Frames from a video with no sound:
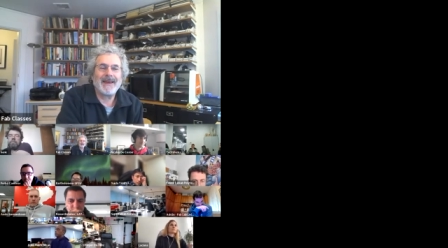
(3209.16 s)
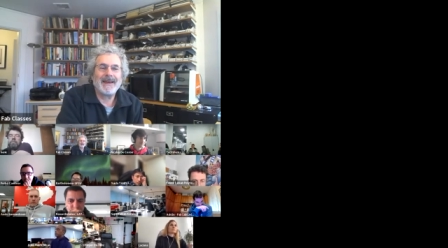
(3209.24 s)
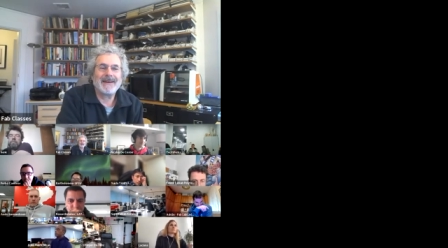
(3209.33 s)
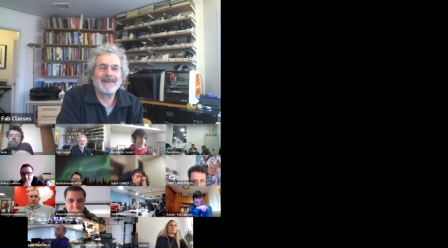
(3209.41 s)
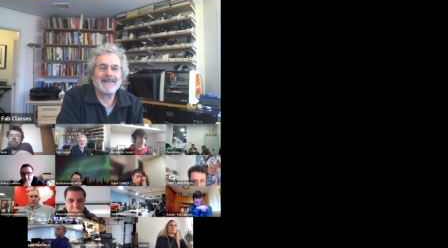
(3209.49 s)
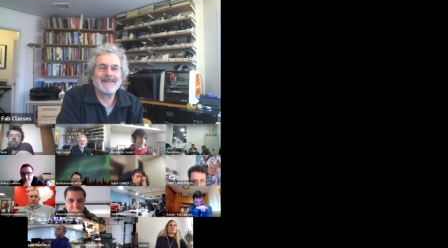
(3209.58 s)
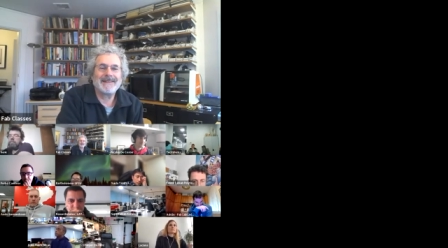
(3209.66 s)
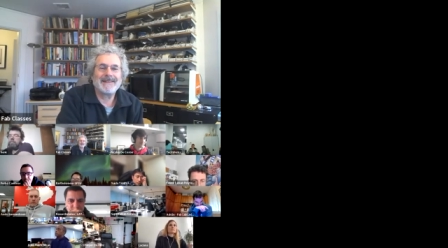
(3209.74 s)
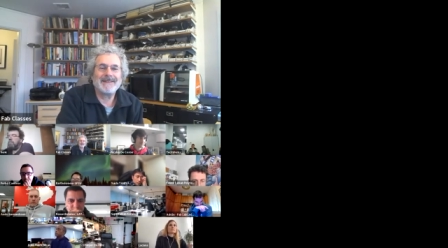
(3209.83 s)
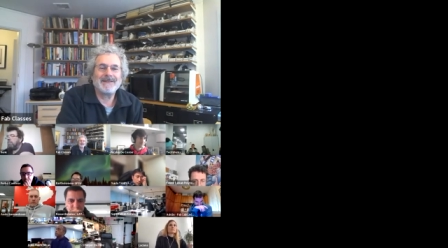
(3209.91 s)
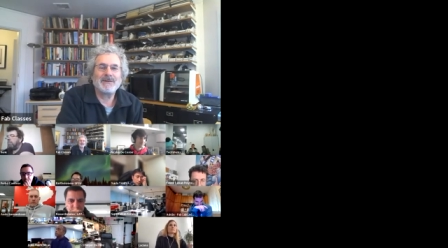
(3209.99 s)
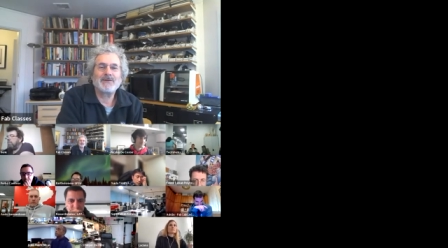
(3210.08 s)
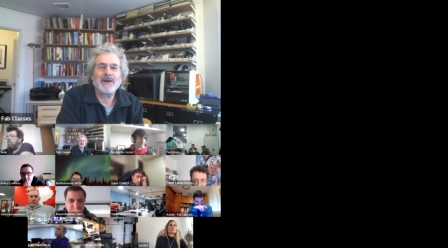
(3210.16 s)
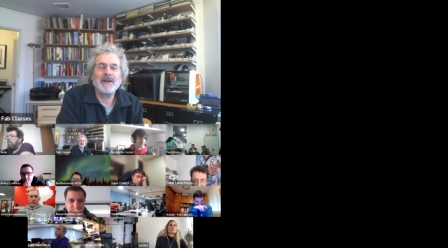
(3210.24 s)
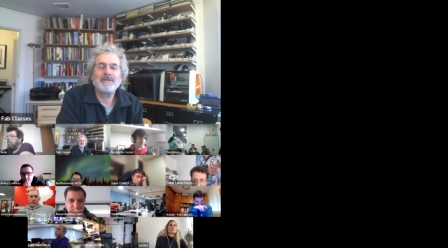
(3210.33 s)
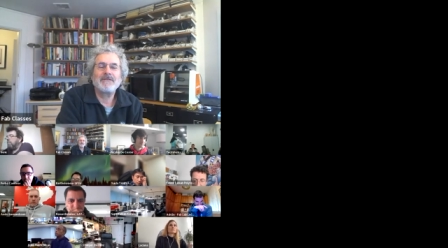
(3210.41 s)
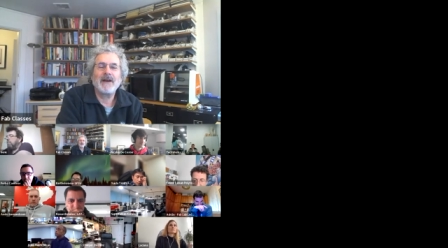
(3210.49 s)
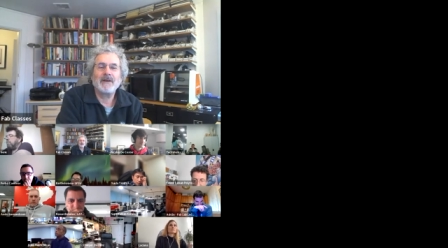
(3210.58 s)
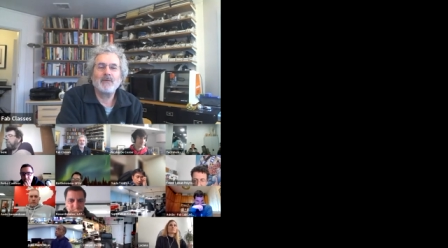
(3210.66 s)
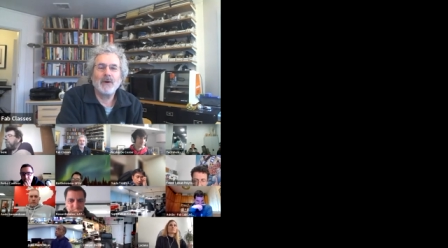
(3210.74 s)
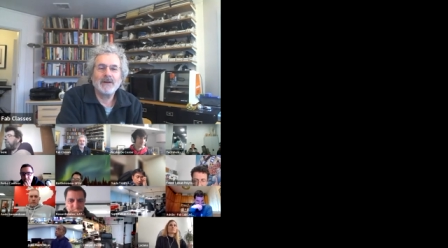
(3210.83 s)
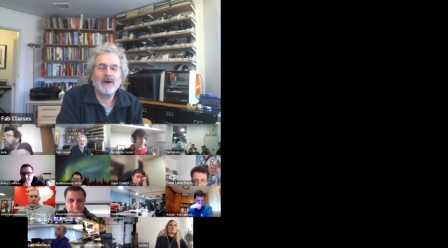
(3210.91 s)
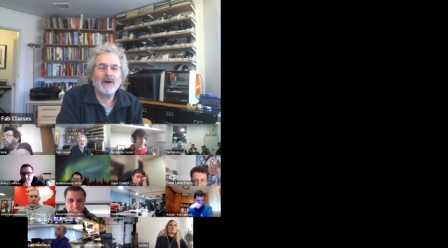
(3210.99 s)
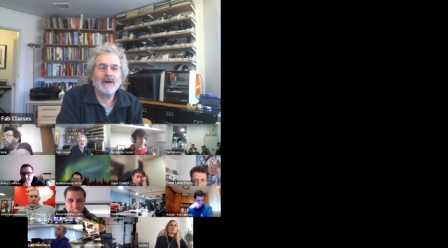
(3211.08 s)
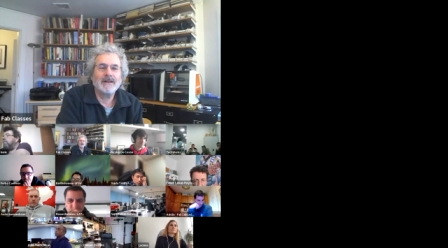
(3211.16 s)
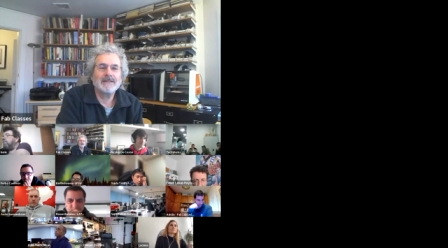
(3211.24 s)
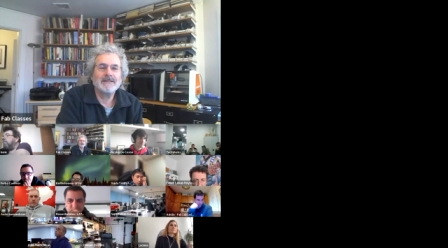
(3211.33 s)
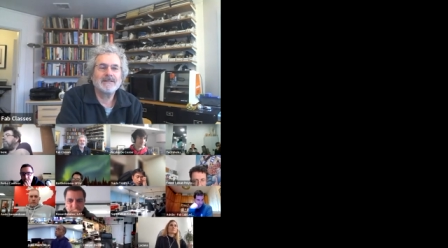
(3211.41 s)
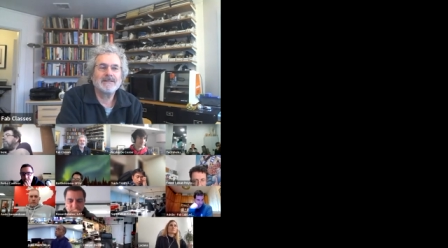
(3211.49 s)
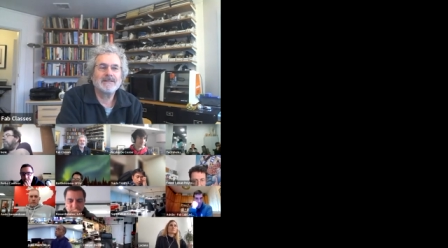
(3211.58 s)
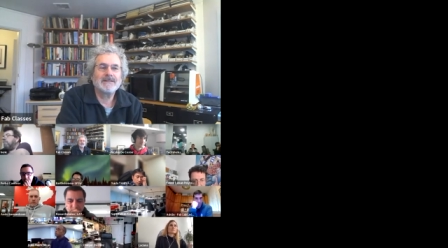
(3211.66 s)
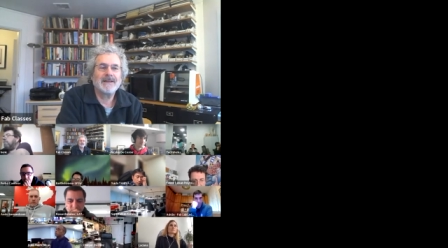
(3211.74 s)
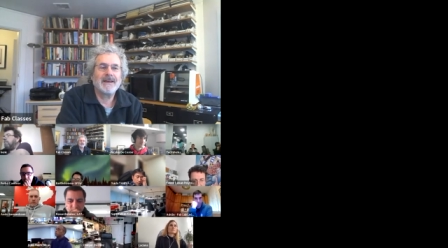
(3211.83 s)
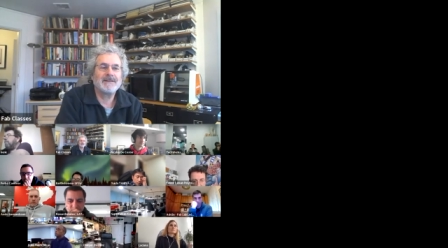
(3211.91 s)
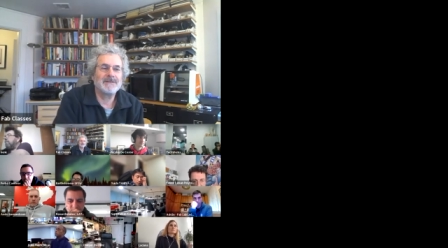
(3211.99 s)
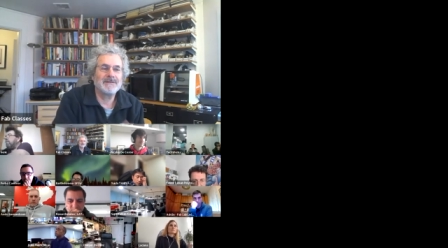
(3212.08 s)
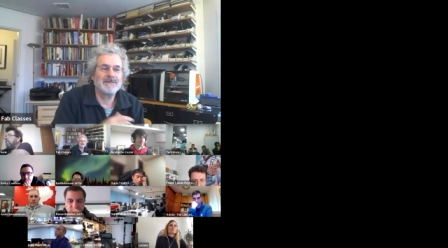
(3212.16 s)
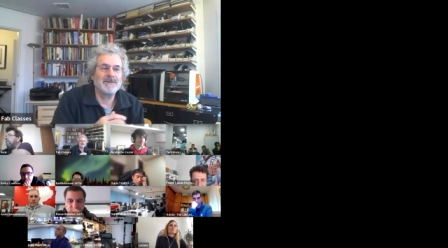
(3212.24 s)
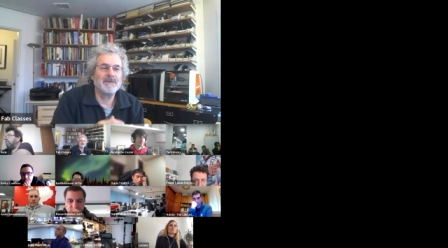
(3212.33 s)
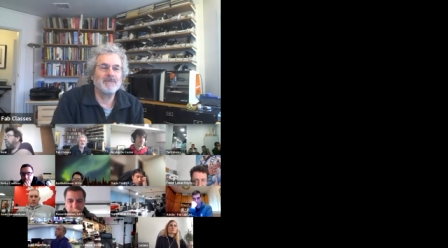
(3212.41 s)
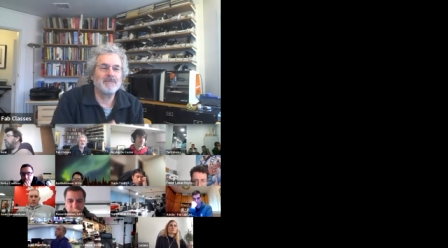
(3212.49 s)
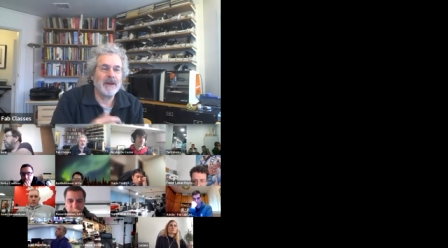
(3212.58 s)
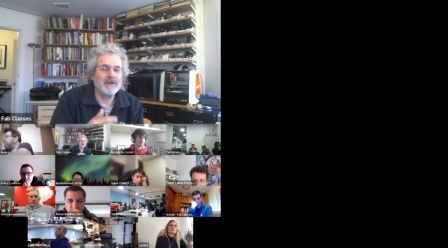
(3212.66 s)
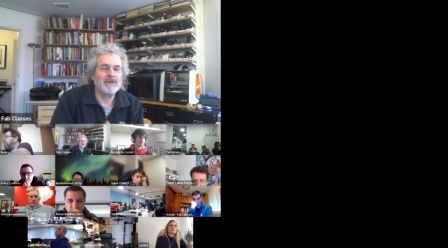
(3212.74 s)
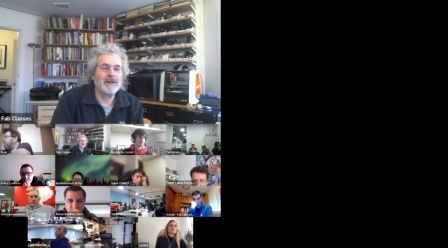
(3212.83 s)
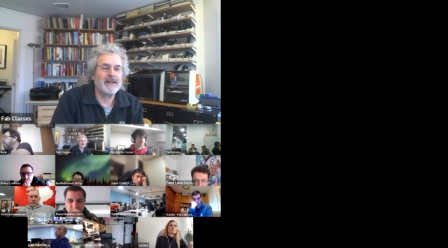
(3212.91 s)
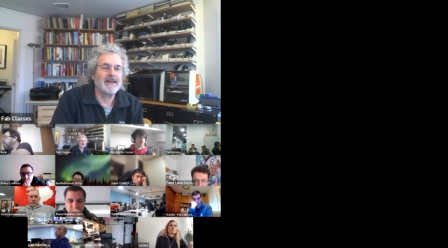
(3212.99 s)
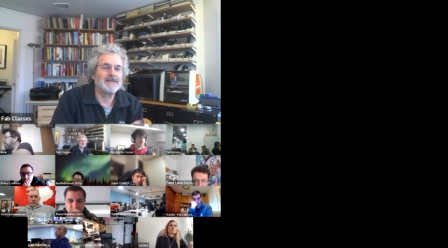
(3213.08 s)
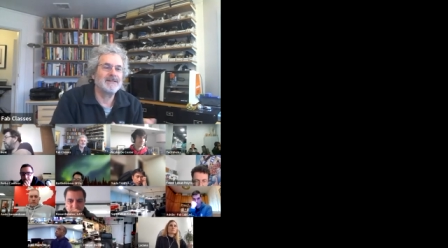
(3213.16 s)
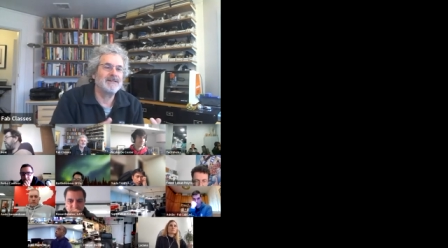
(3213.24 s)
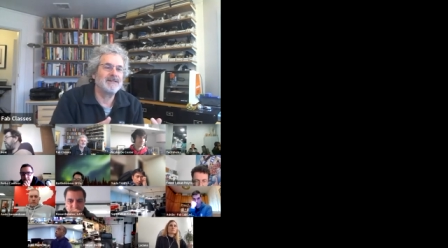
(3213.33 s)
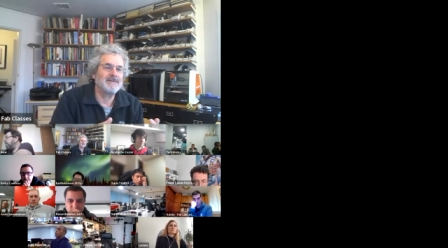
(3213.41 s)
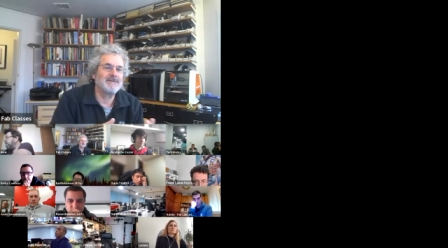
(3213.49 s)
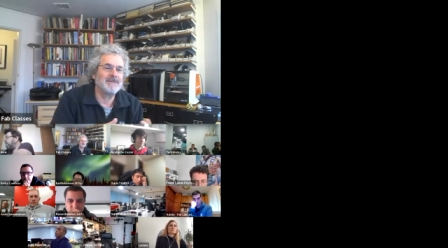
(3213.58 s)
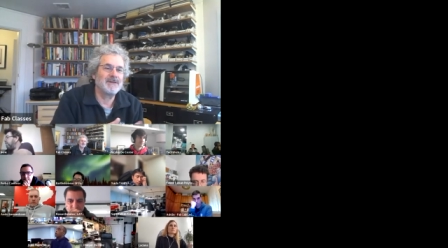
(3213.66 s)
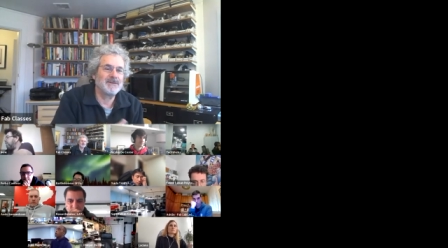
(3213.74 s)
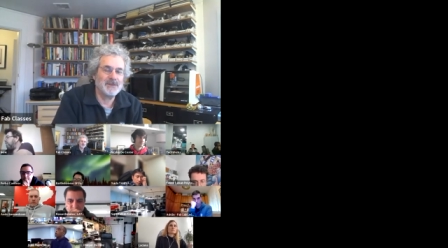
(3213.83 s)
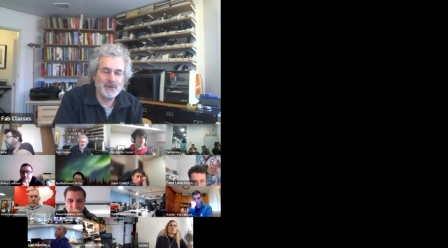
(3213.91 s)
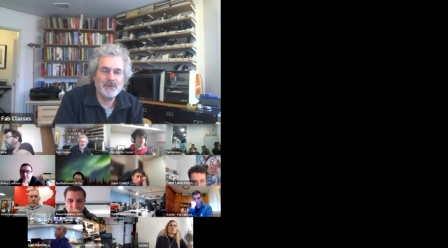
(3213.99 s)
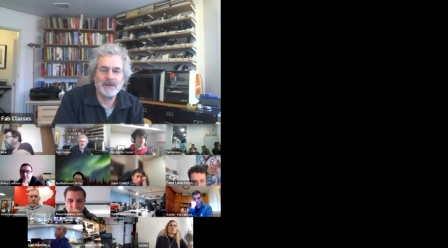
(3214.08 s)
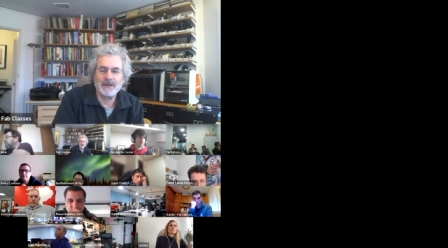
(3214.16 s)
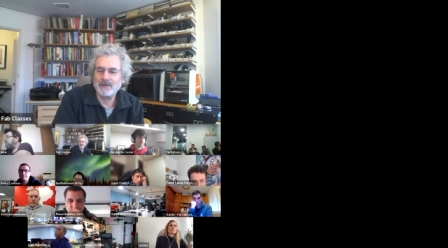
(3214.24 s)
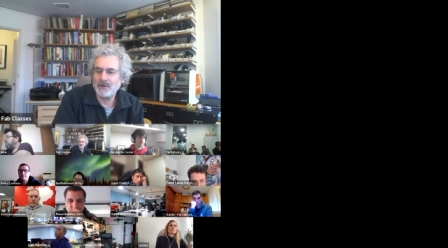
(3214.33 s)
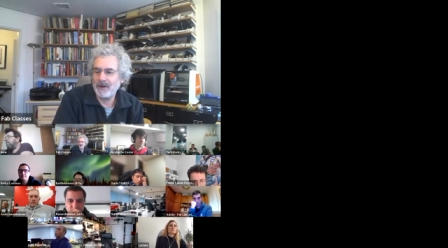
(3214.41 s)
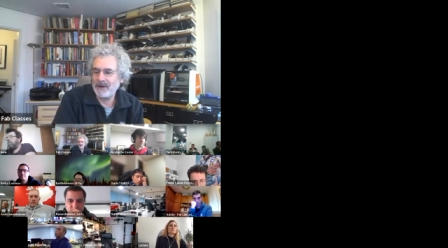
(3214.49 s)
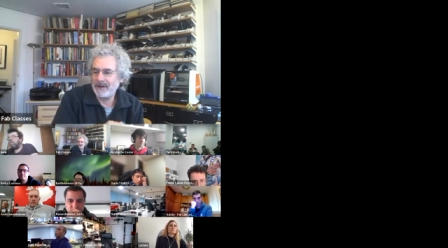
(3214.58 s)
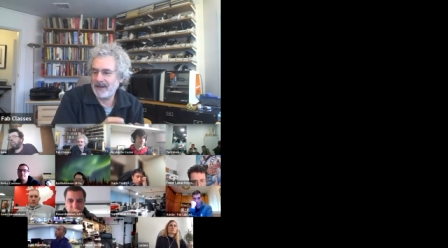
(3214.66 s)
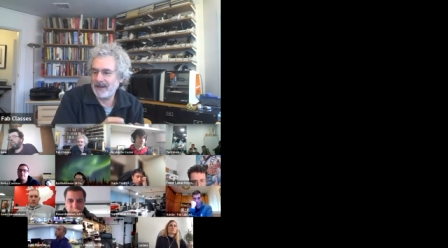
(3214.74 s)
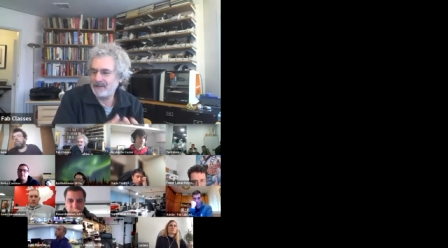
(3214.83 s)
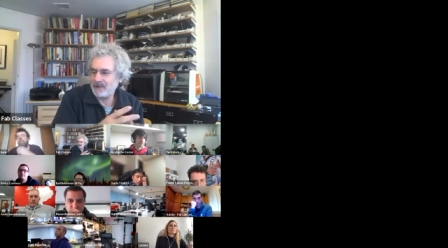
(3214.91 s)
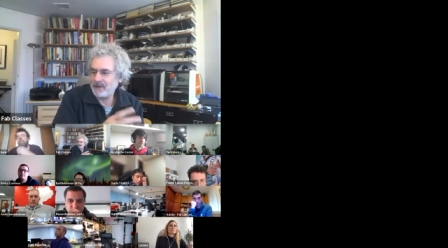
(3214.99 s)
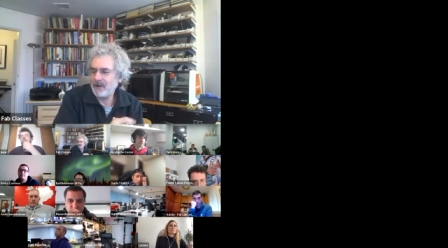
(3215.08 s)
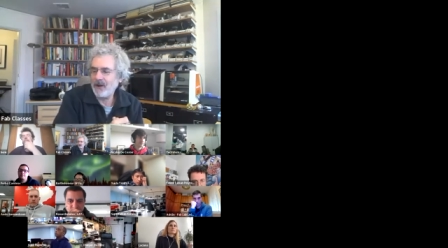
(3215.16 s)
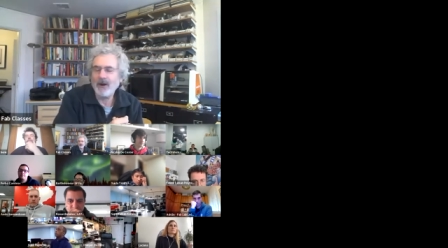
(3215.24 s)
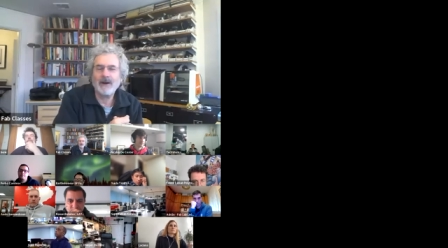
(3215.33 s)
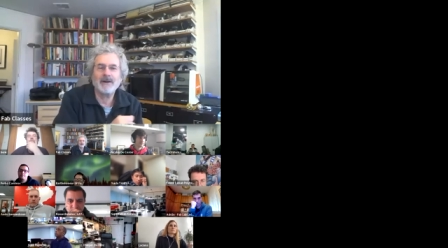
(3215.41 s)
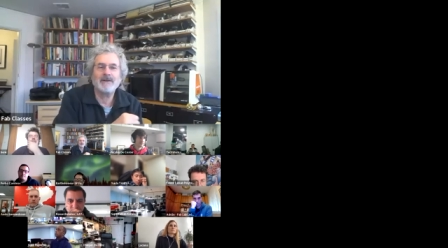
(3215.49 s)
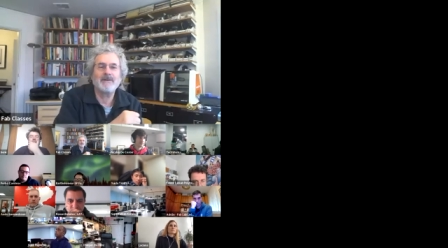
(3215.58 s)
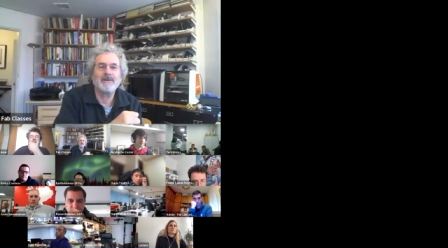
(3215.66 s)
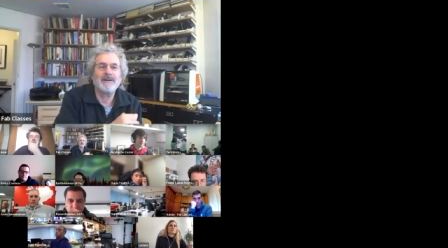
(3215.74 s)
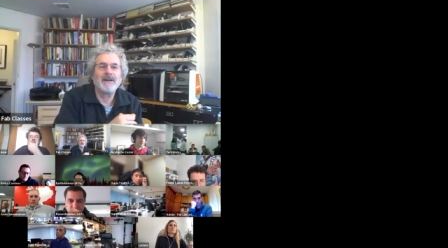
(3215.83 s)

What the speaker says: And you're trying to find one cause, and you might realize there's 2 things wrong, and it's really hard